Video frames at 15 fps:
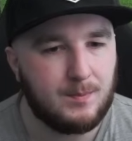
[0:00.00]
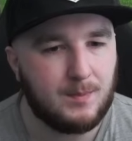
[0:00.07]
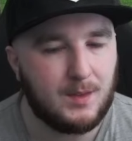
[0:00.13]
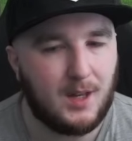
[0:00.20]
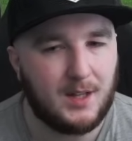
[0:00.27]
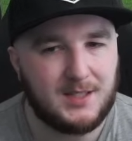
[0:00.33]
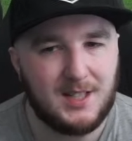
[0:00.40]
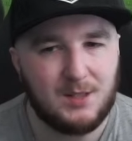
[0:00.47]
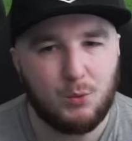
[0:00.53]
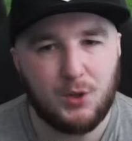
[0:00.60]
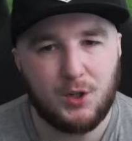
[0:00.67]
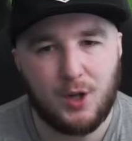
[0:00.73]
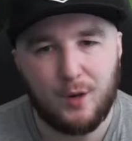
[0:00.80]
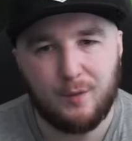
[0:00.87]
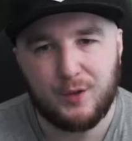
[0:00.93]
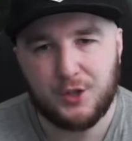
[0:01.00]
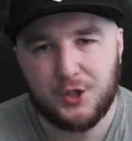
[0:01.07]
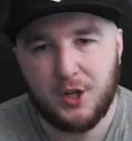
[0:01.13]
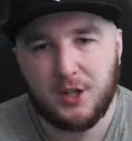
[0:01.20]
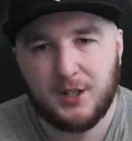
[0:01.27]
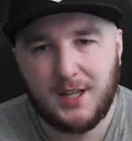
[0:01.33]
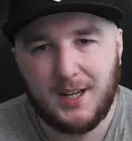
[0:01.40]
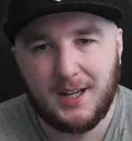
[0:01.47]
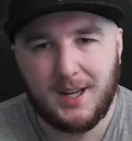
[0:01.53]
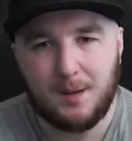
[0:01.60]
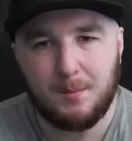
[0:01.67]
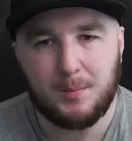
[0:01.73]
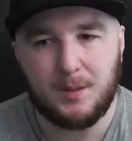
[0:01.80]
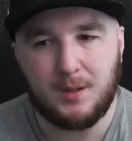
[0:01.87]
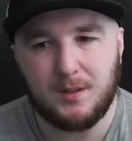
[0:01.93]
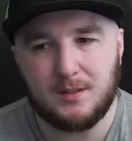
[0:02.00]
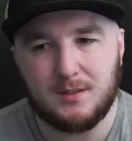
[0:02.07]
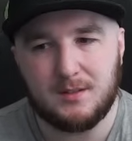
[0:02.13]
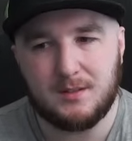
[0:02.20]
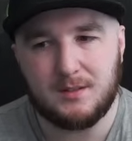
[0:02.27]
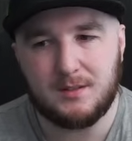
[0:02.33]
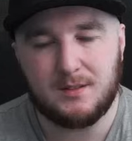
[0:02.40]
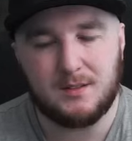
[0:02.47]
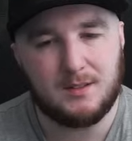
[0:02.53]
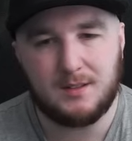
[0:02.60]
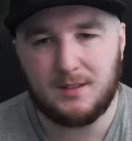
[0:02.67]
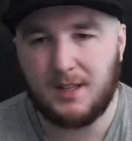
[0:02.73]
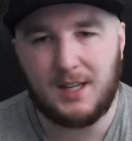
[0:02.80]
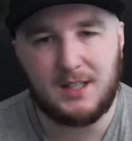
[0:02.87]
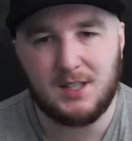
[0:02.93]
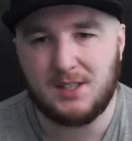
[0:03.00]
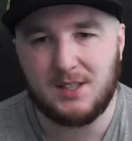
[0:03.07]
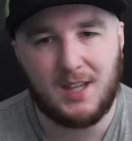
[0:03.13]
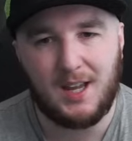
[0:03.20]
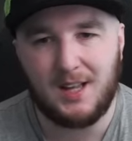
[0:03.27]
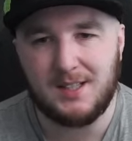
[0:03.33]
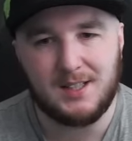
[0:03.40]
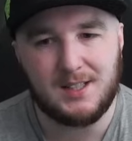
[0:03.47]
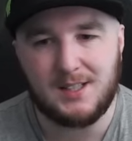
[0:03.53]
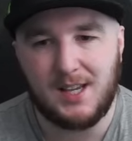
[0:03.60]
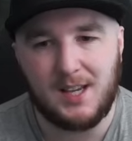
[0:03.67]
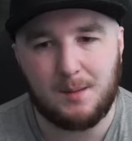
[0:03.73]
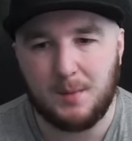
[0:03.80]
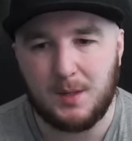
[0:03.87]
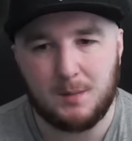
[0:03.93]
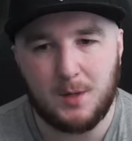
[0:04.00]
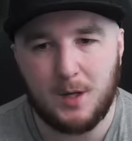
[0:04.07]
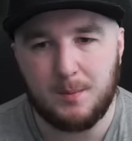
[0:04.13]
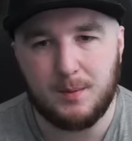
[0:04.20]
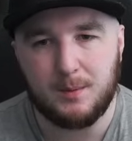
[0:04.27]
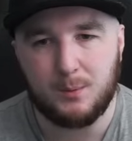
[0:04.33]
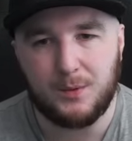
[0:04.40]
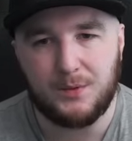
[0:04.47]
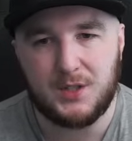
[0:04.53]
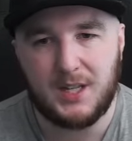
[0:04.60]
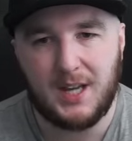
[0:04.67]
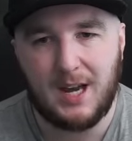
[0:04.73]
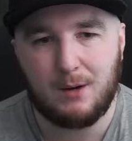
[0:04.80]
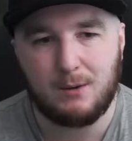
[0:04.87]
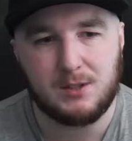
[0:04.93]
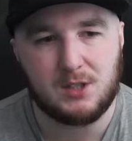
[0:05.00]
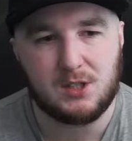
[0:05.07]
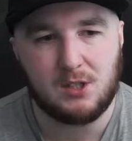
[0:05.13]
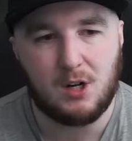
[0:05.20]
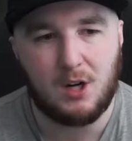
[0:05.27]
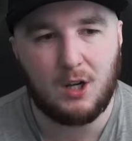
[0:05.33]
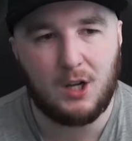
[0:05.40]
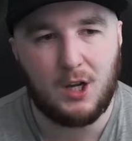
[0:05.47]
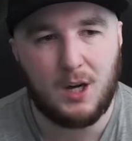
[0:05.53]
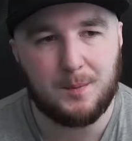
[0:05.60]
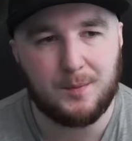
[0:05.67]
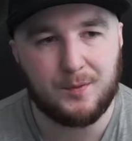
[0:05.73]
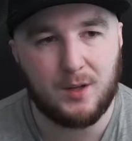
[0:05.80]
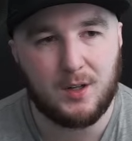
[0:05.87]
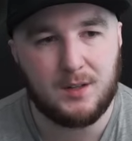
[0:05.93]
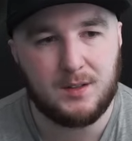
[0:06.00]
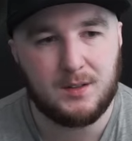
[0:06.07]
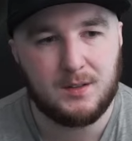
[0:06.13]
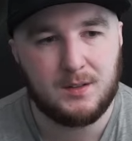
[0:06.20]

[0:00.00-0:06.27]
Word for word: I did want to go for Sade again, but he doesn't get into the team at the moment with Diaw and Scarlett up front.